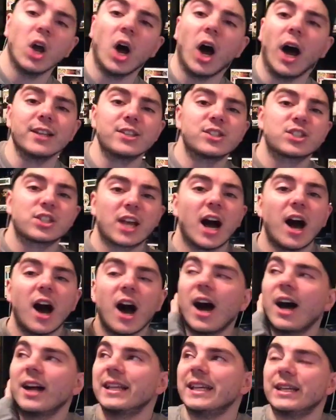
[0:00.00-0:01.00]
I
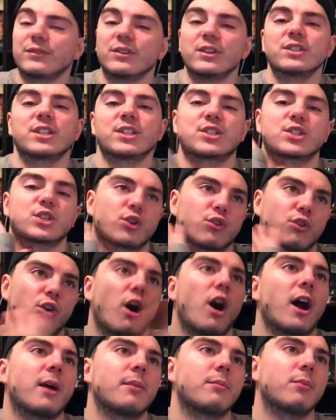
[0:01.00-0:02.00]
can't even
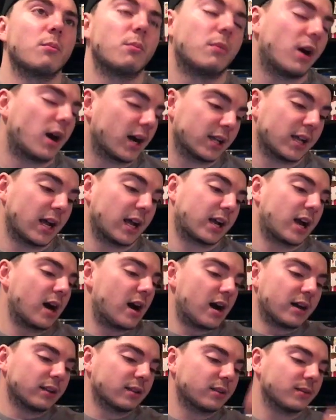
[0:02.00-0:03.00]
describe. I, I
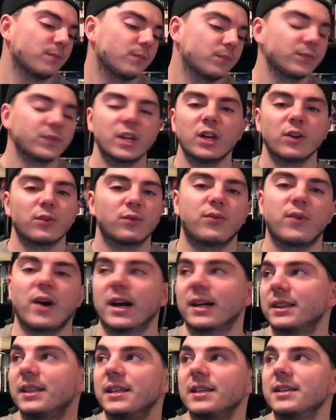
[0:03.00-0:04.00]
can't.
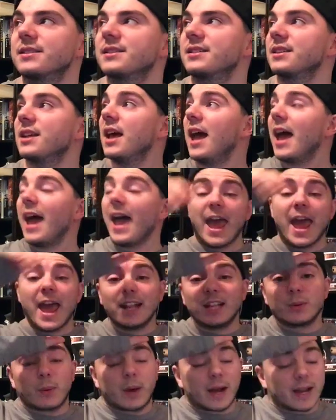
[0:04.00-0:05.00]
Fuck this.
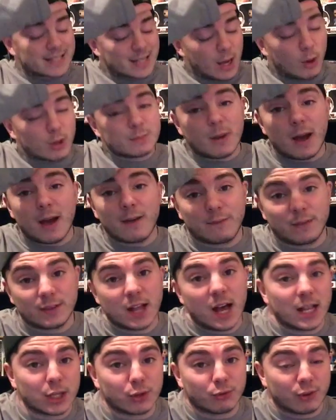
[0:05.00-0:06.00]
Anyways, that was my
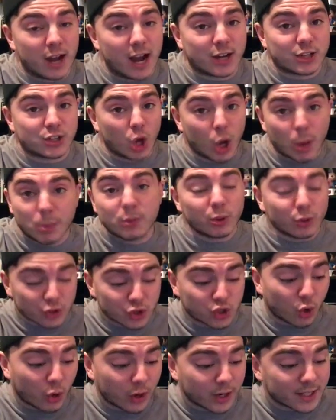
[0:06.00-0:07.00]
finale reaction. I hope you
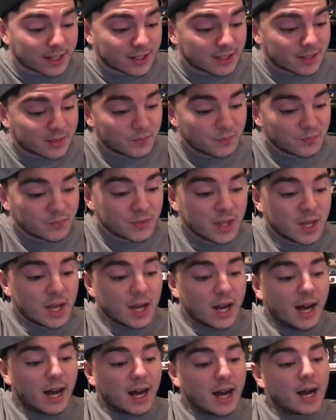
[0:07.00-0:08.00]
enjoyed it.
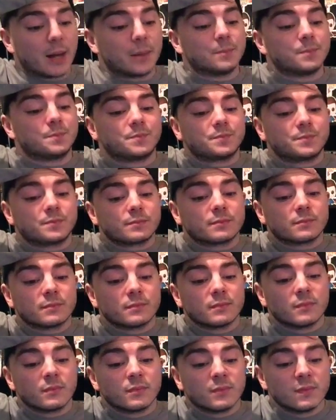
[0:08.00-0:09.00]
Um,
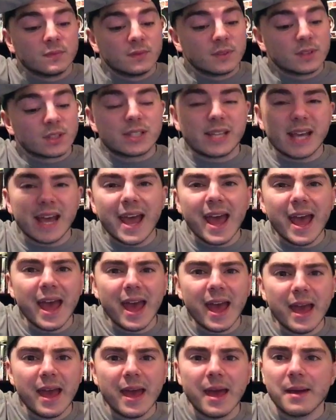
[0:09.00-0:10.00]

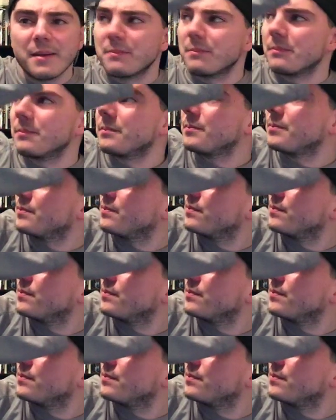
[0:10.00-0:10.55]
damn!